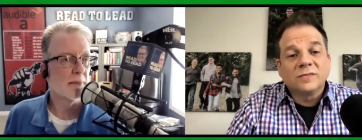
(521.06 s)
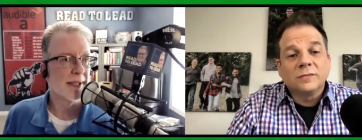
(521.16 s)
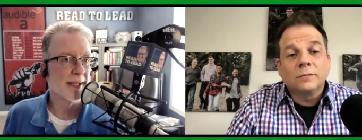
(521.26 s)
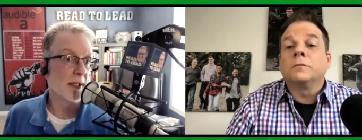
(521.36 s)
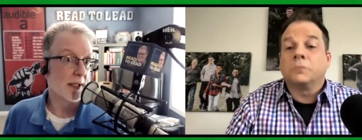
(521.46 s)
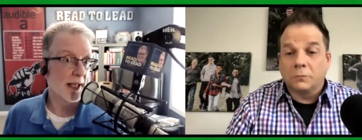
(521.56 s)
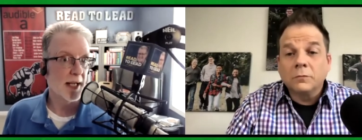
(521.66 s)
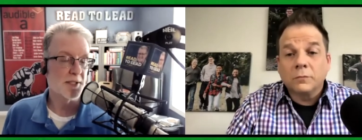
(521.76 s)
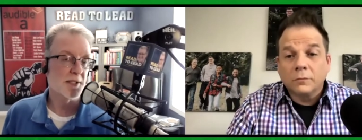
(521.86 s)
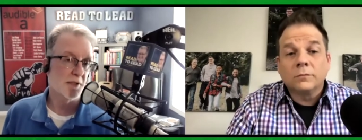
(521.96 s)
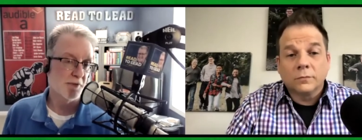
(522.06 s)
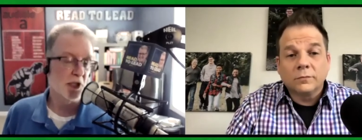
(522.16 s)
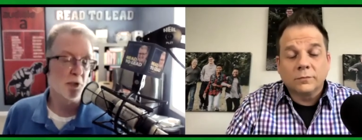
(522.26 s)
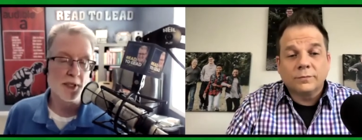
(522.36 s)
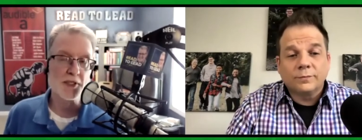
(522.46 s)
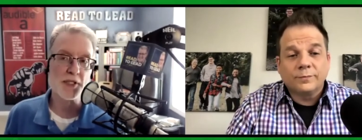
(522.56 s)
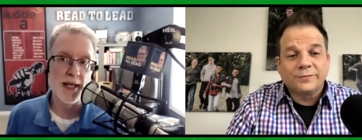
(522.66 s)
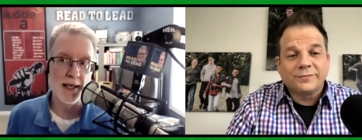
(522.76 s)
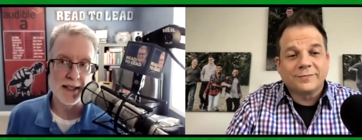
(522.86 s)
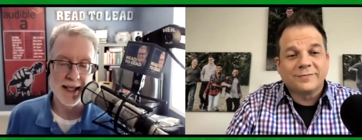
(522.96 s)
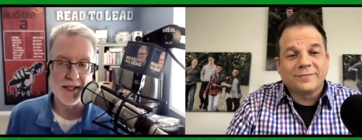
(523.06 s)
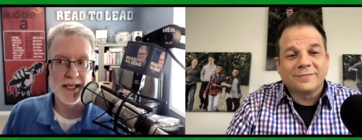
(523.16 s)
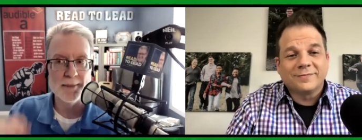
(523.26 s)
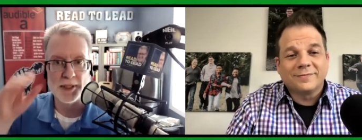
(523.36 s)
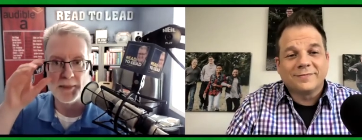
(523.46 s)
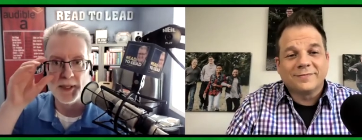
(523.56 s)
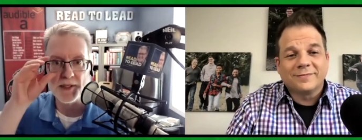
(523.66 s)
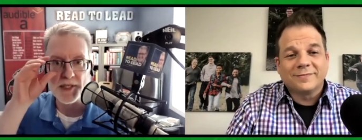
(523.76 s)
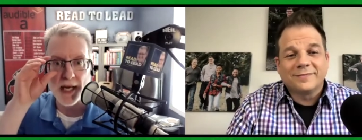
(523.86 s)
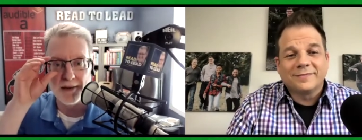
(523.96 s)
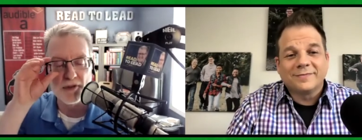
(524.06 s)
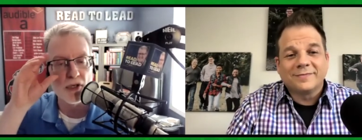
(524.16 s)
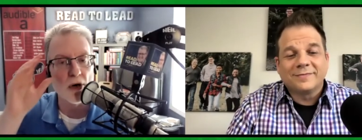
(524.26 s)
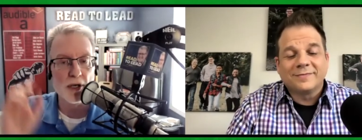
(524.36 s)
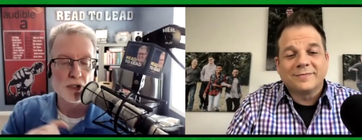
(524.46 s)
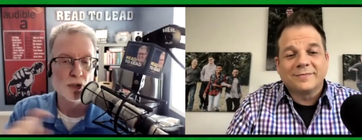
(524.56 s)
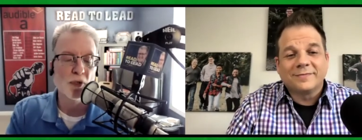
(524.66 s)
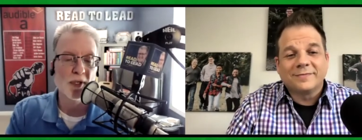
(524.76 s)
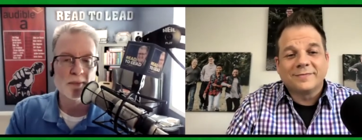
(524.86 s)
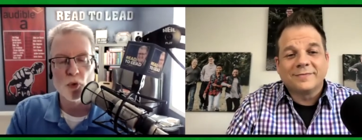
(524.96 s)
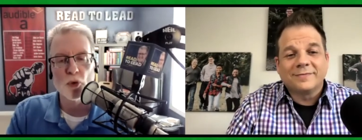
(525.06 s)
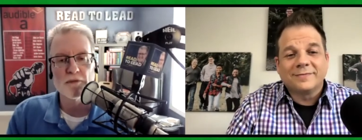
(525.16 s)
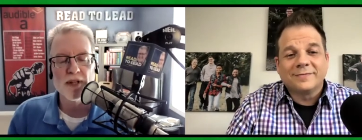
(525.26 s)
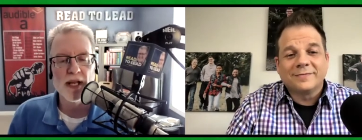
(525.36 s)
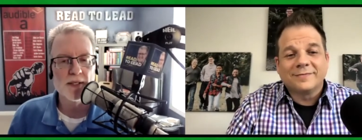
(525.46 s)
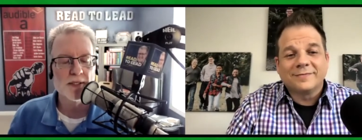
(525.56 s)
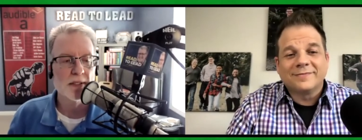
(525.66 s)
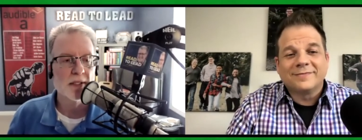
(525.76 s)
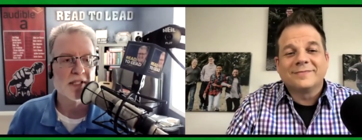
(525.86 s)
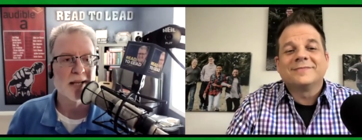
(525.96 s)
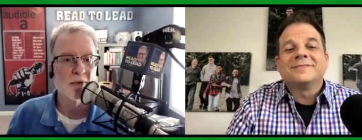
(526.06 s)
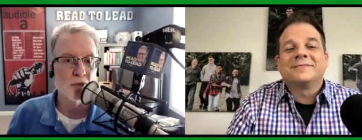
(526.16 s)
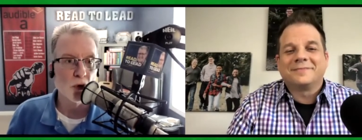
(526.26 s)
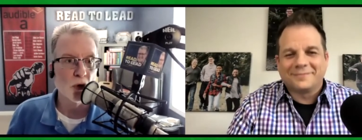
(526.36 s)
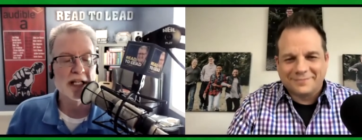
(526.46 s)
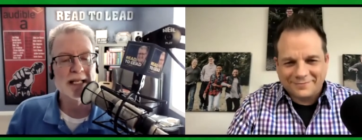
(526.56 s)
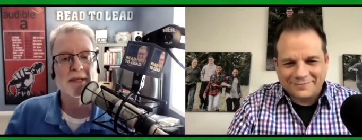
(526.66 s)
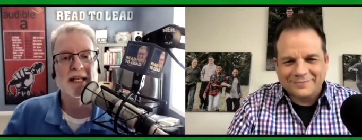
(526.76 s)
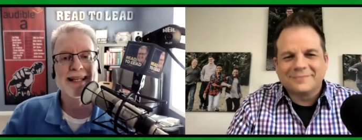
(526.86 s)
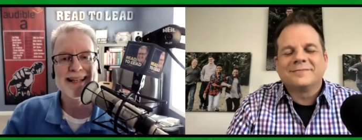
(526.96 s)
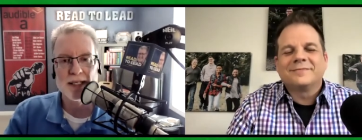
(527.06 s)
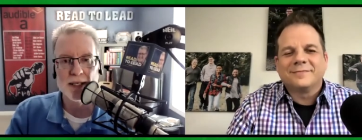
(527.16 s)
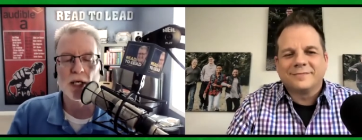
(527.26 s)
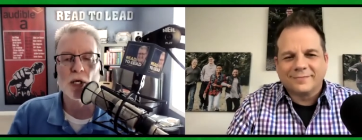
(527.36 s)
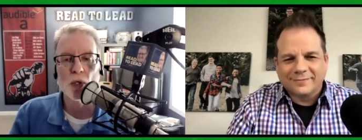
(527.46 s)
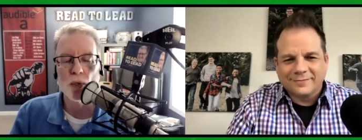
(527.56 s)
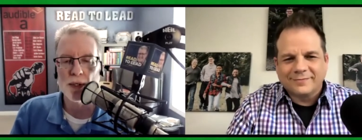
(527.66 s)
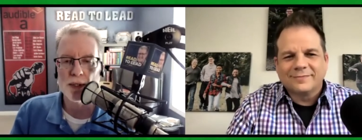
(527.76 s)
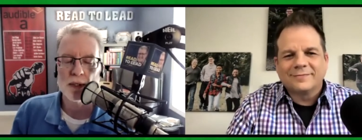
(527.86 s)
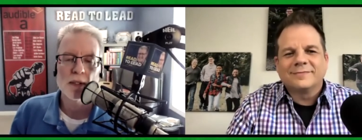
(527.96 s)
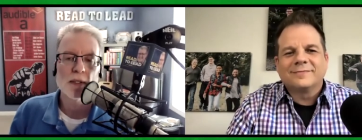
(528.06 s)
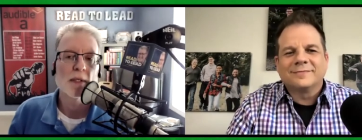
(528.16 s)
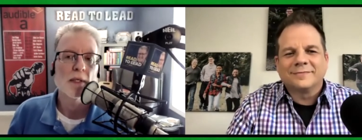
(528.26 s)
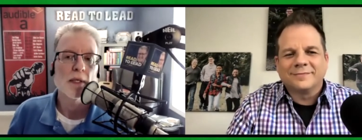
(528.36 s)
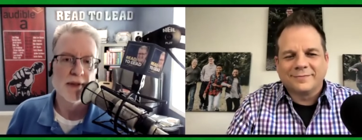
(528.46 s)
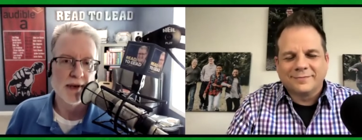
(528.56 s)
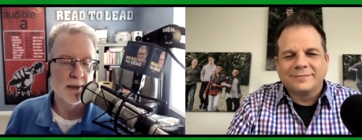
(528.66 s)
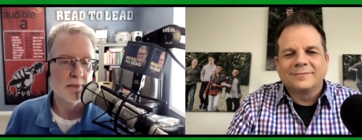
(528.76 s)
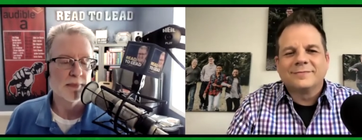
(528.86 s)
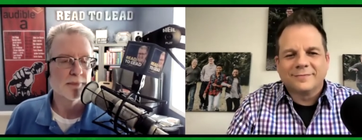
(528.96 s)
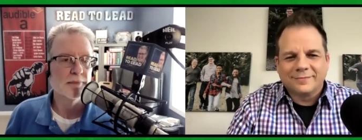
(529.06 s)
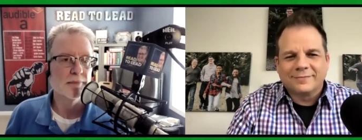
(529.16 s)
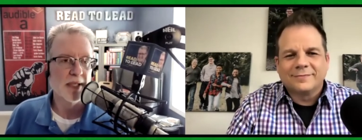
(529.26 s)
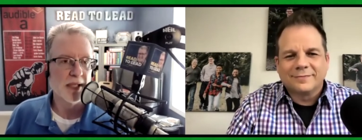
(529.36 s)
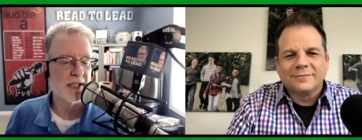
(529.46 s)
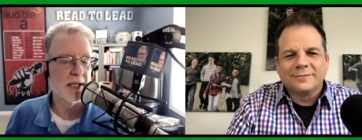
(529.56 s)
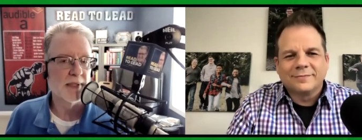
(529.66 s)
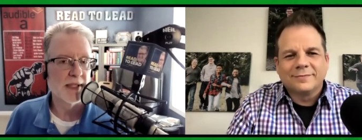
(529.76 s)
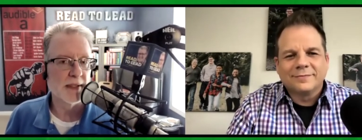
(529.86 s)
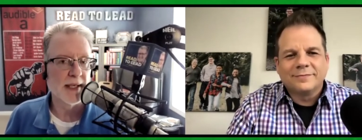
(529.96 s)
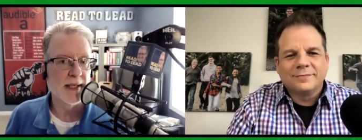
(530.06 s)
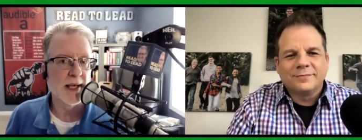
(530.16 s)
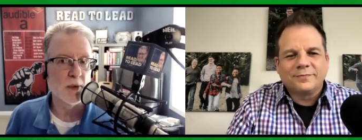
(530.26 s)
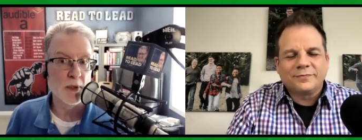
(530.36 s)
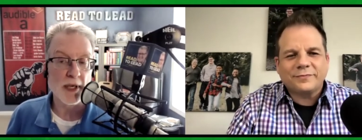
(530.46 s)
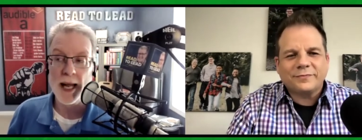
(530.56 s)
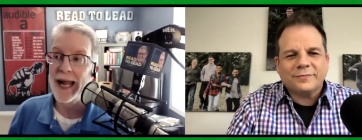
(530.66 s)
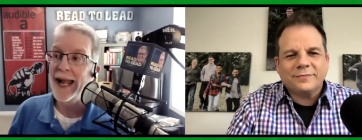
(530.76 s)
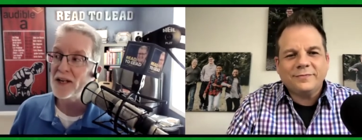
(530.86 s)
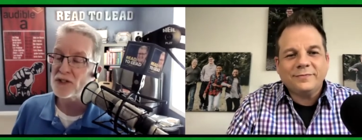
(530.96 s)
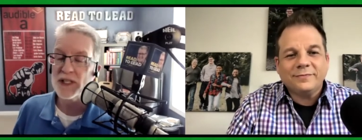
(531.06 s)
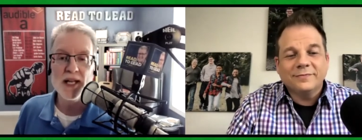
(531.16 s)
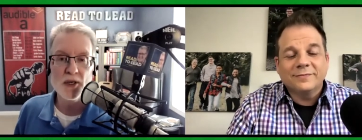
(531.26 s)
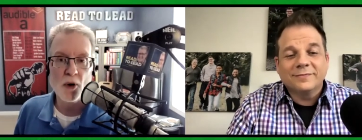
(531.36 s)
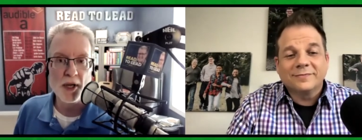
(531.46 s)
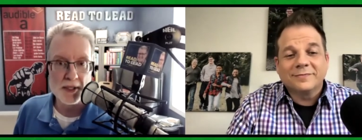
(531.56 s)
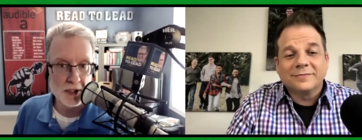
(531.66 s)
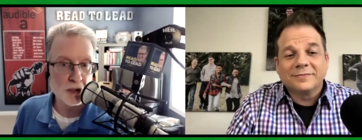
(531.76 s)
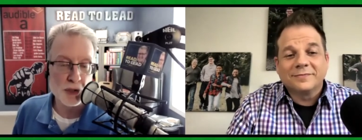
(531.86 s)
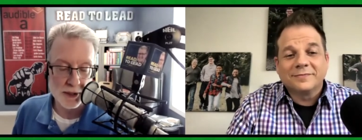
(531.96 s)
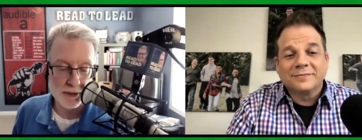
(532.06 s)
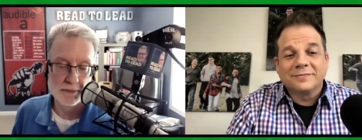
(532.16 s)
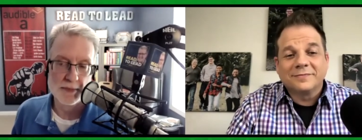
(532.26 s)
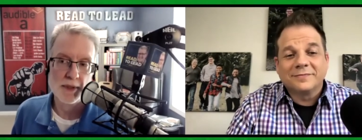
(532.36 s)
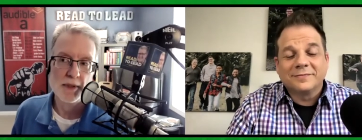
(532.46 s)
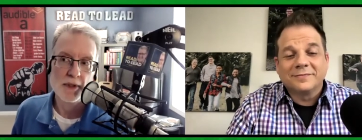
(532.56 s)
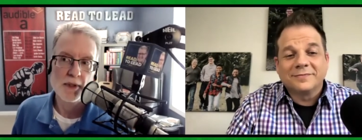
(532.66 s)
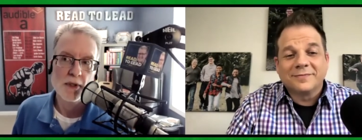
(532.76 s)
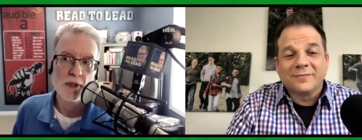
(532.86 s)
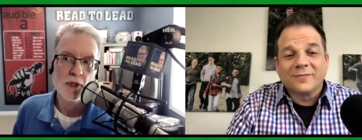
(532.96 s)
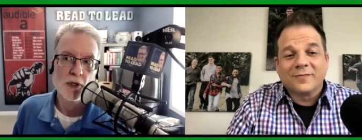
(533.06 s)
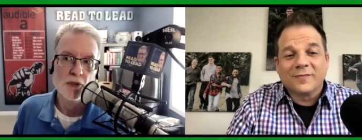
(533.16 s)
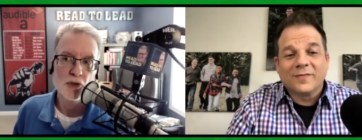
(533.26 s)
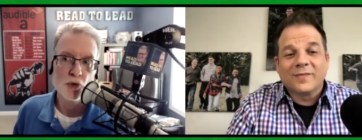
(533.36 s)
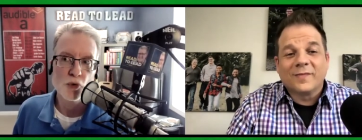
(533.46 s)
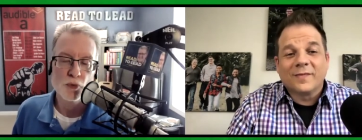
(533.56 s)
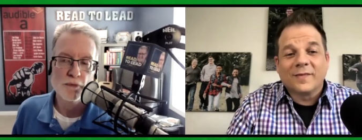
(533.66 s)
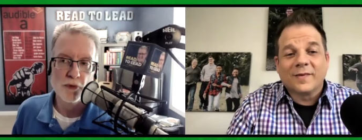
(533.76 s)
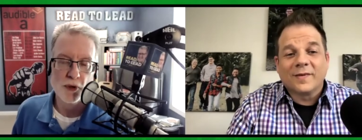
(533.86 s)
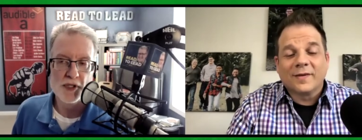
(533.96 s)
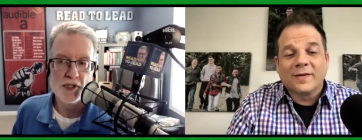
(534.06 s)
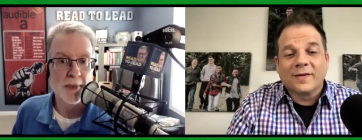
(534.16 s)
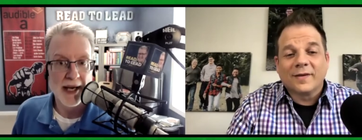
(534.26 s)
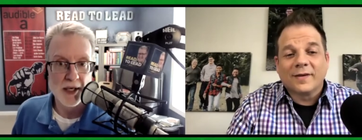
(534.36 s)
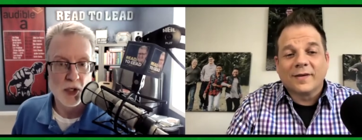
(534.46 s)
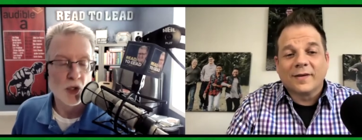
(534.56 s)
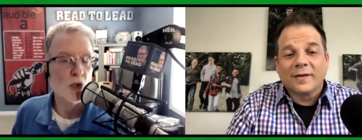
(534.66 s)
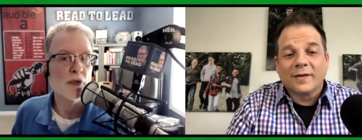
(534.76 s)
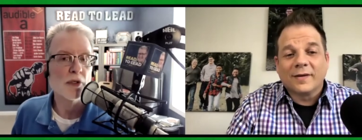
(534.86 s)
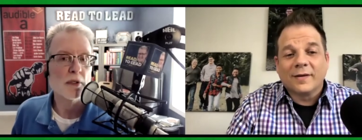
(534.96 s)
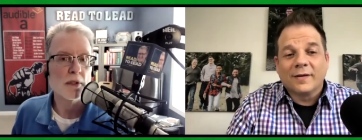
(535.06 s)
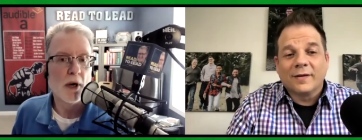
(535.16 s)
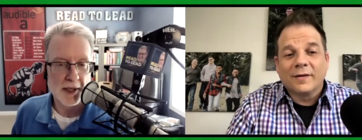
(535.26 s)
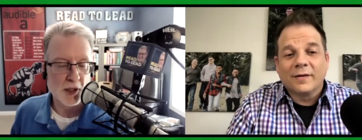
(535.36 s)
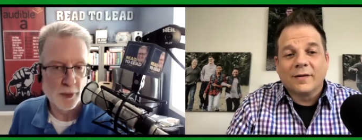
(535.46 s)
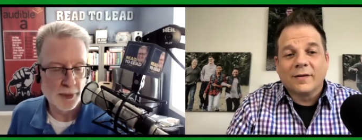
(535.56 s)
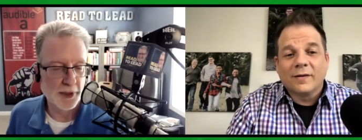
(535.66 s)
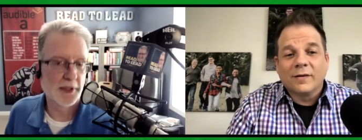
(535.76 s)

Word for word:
Speaker 1: But in the hmm. last, it's funny you mentioned that in the last couple of months, I've started doing more of that type of work and making it known hmm. that I'm accepting that kind of work. I actually had to audition to voice my own audiobook.